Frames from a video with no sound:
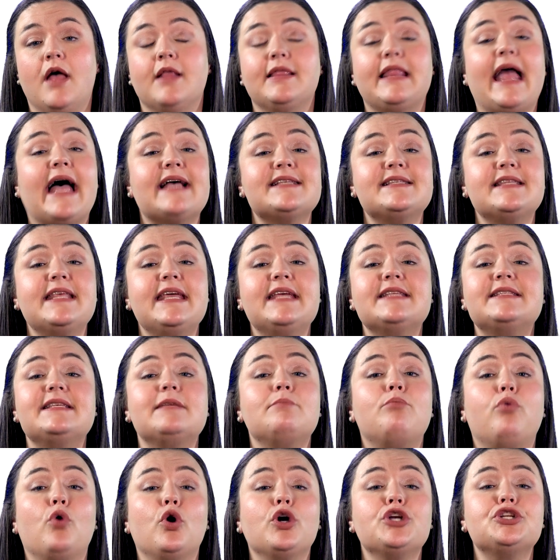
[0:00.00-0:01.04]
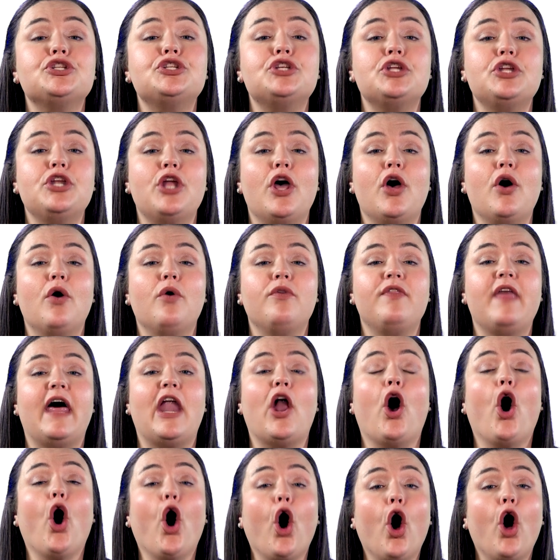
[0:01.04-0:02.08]
Lastly, it's important to know
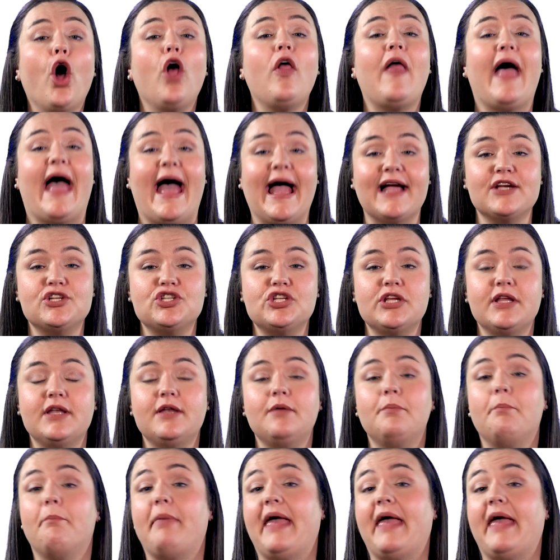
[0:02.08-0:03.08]
that all action,